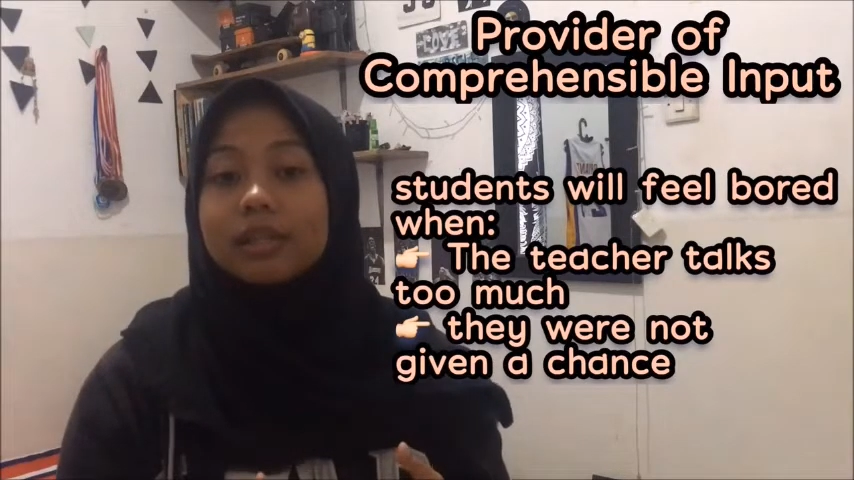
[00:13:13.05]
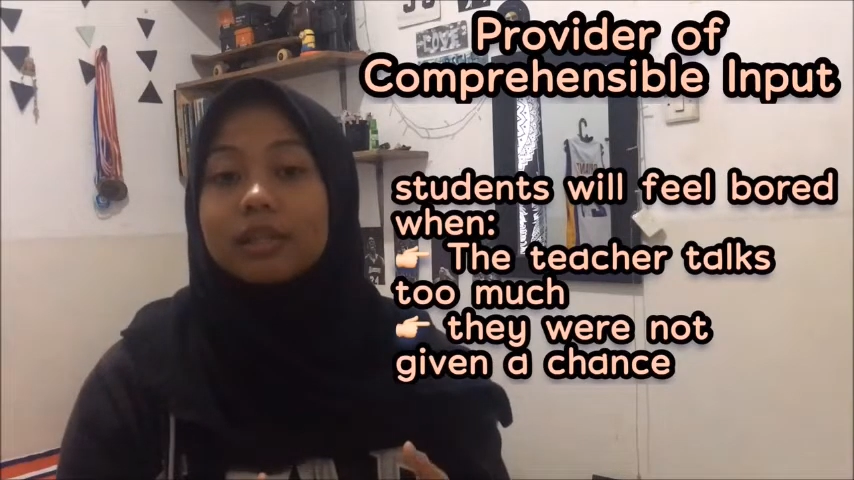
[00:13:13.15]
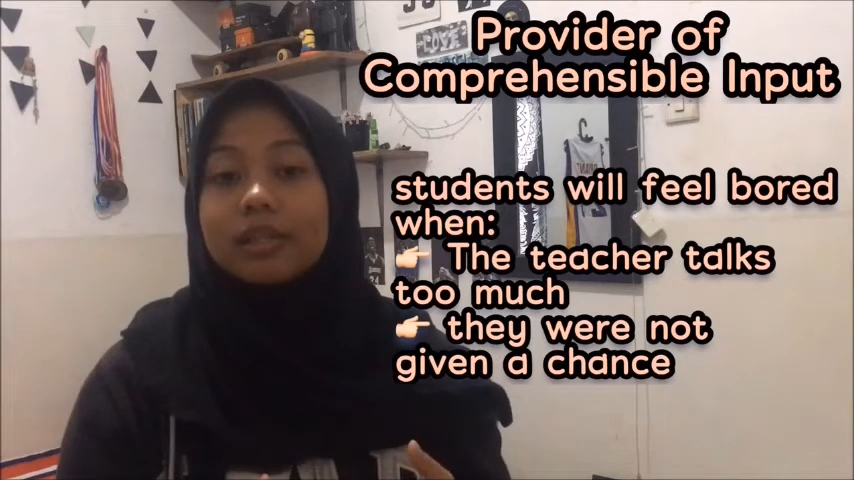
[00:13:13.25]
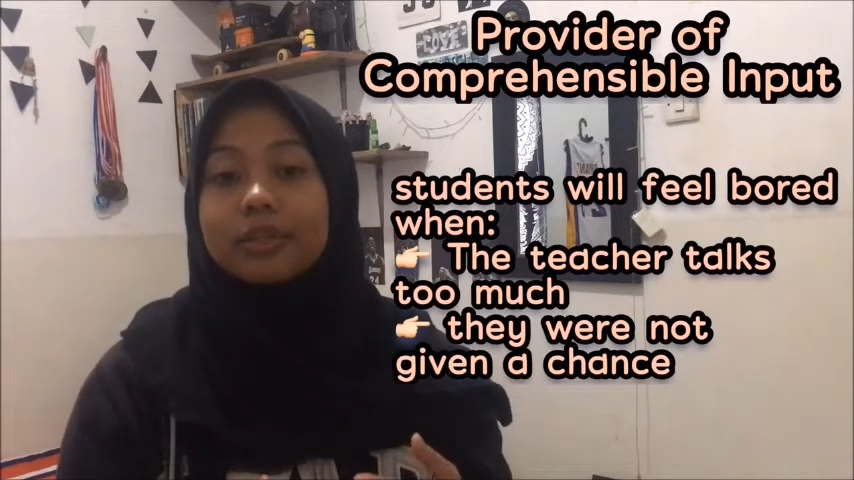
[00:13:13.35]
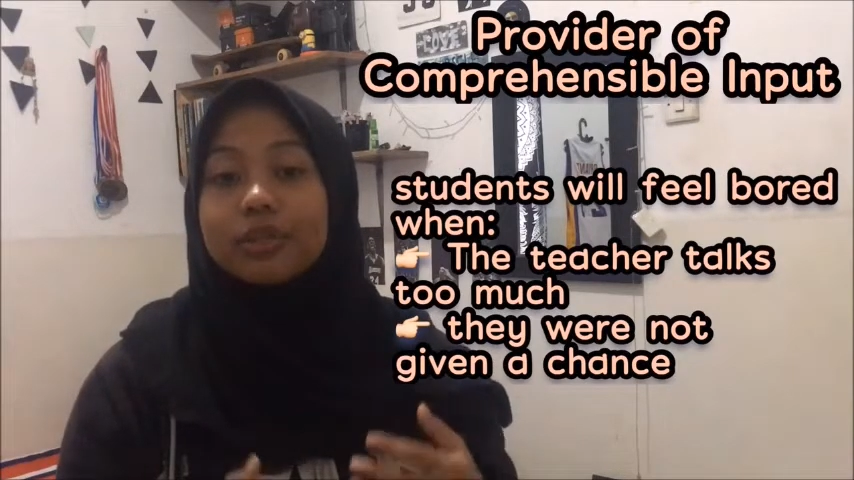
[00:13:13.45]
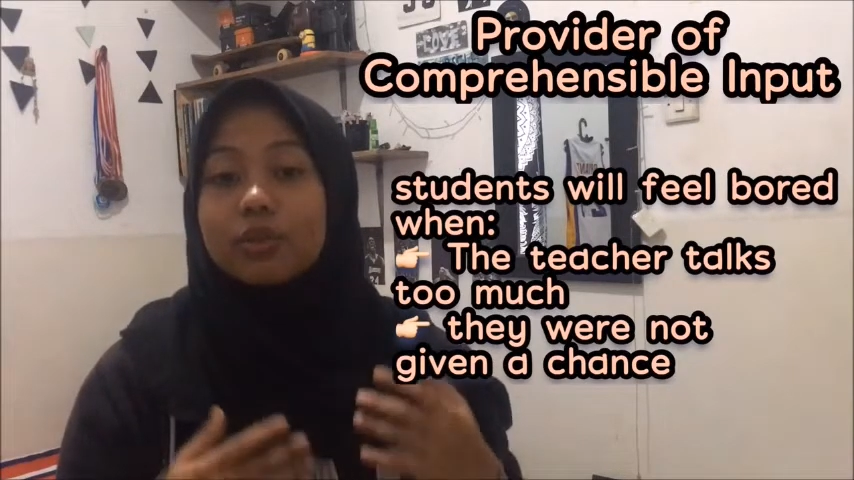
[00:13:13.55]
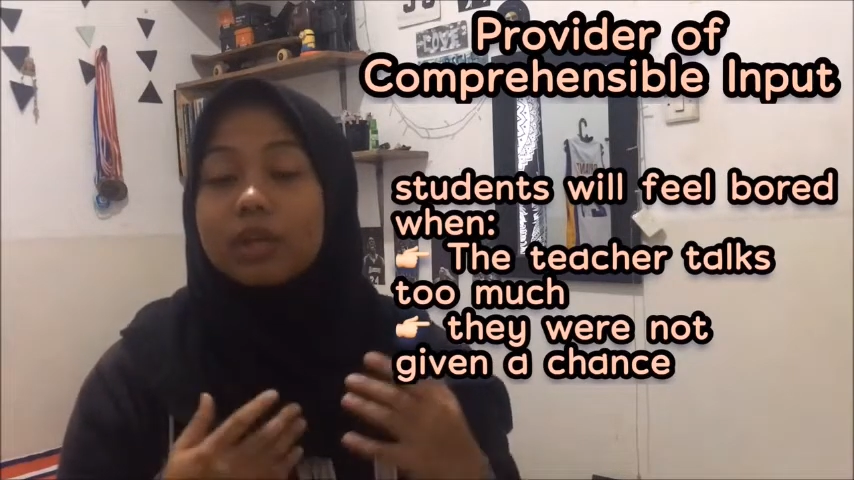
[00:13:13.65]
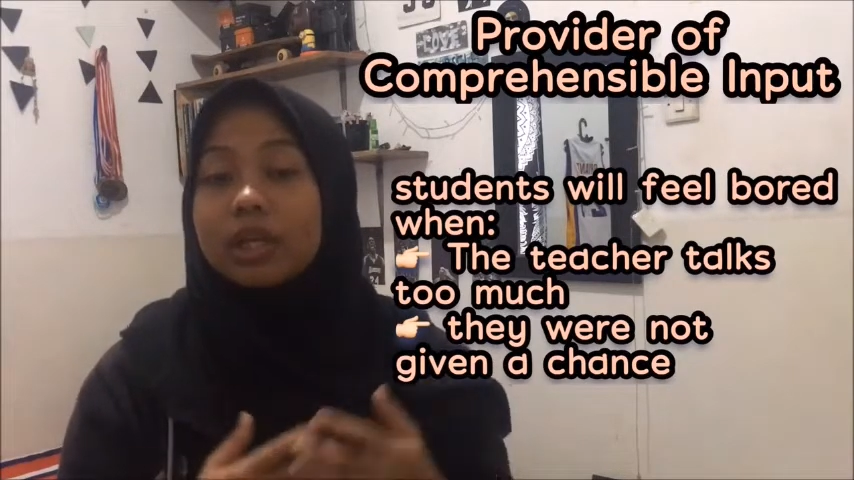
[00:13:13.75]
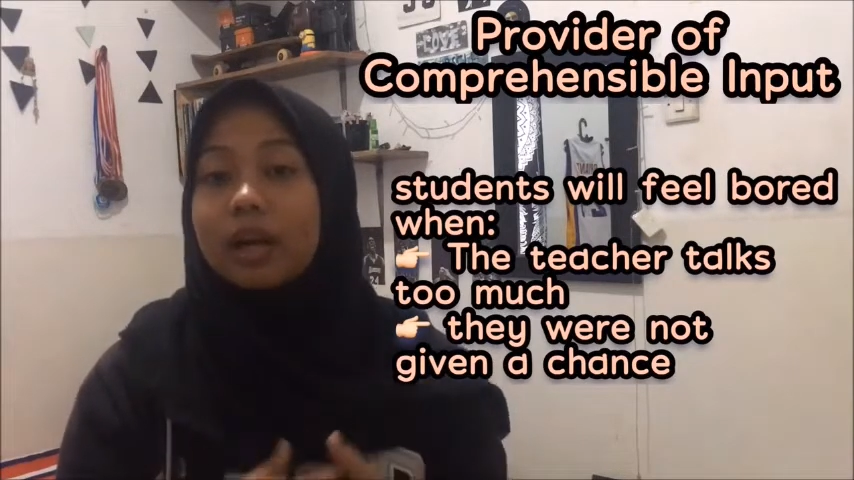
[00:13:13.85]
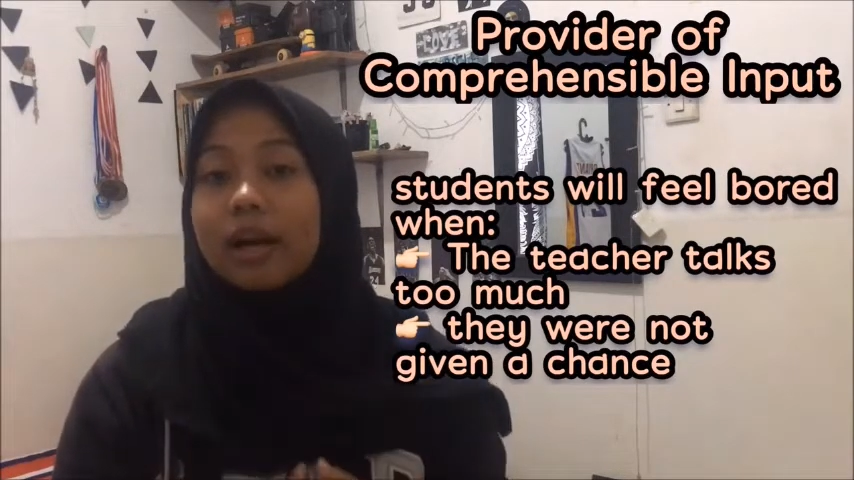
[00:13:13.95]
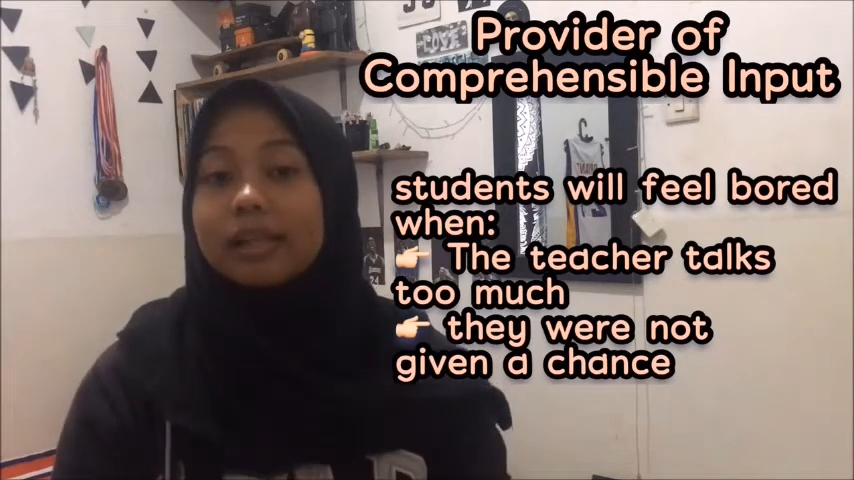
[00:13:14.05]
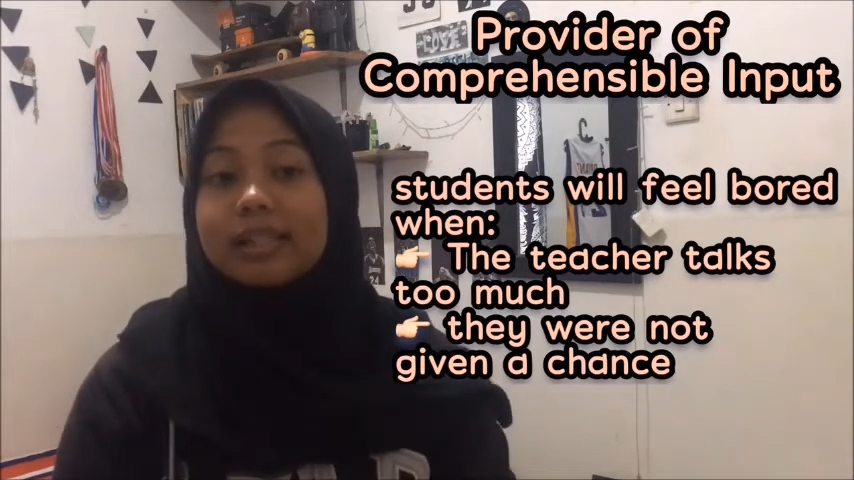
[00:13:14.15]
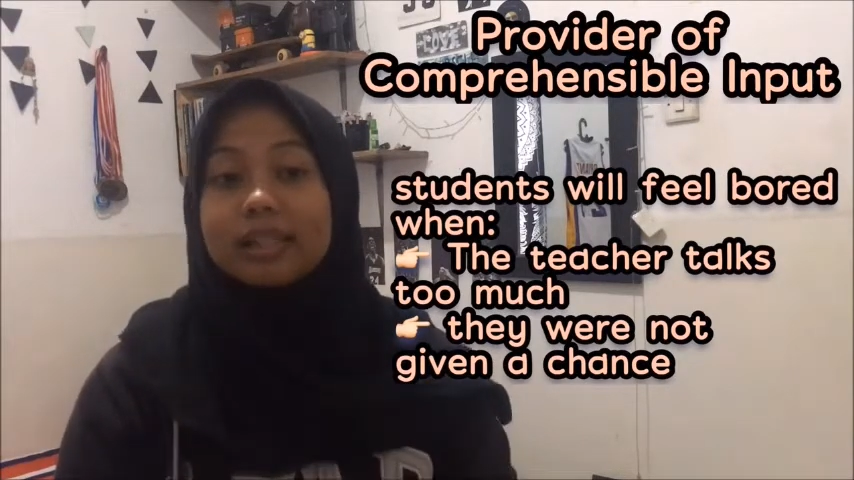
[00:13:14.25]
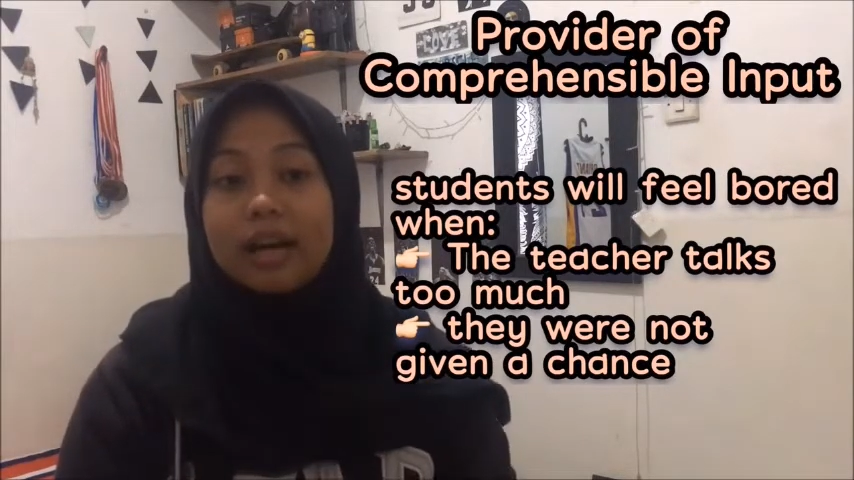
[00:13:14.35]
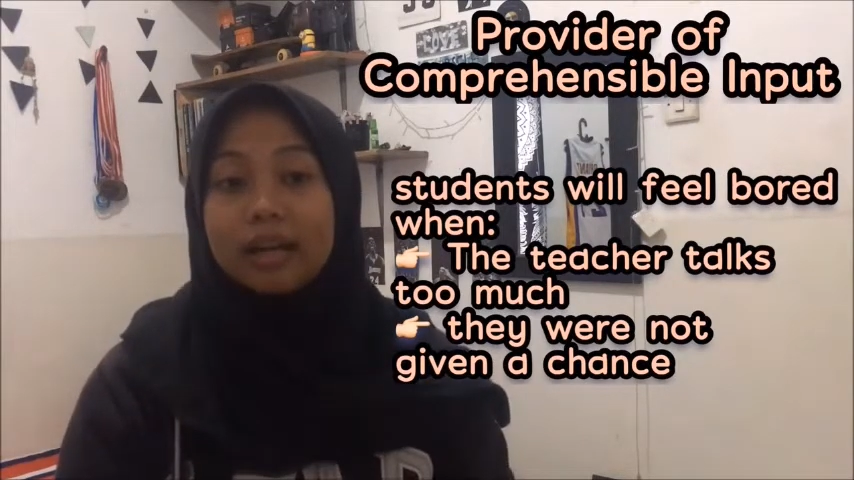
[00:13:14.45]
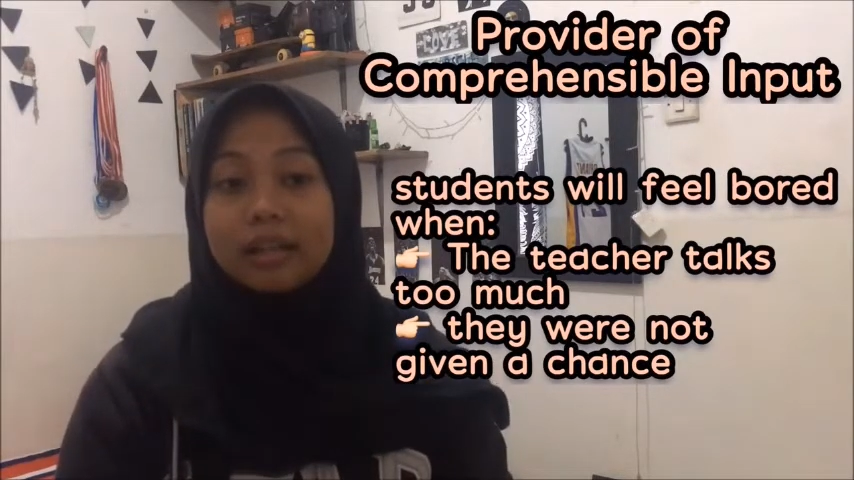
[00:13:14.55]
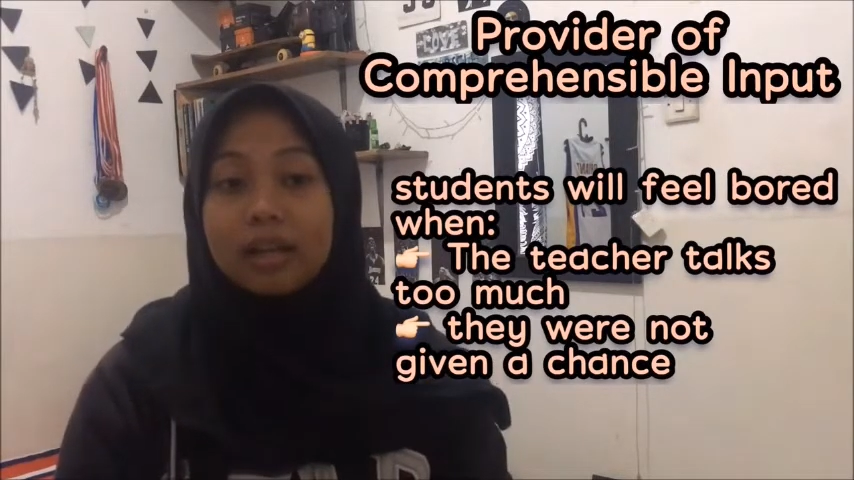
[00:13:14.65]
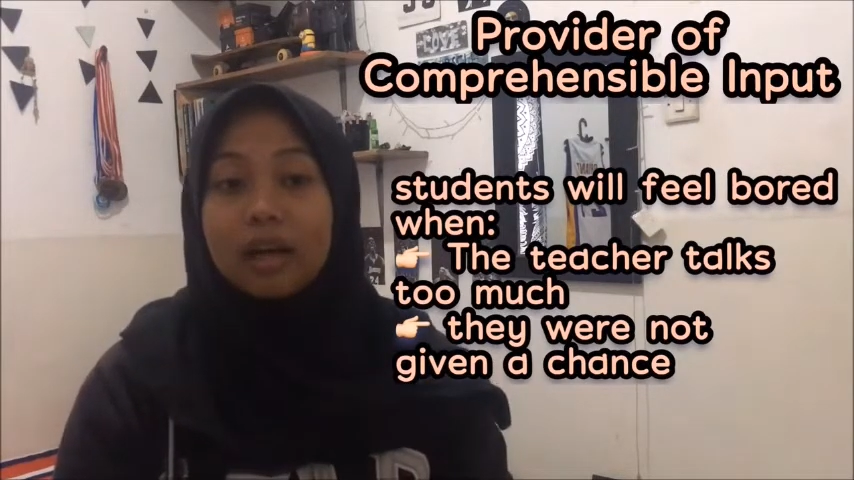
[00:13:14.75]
the students are denied